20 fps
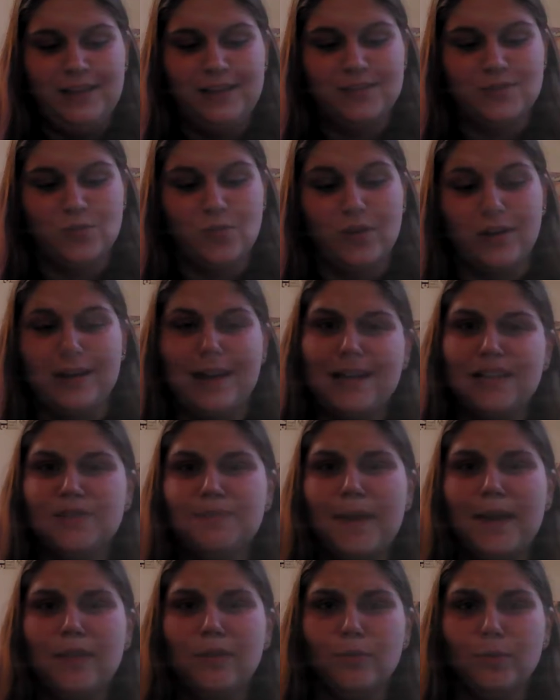It's organized
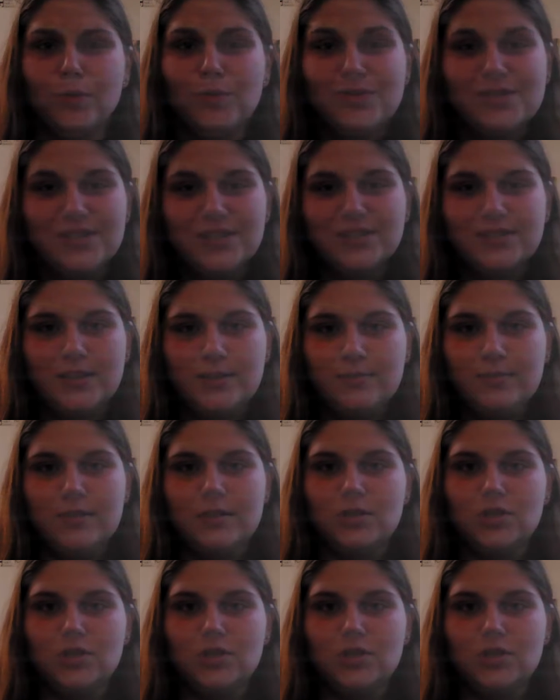by the root system, the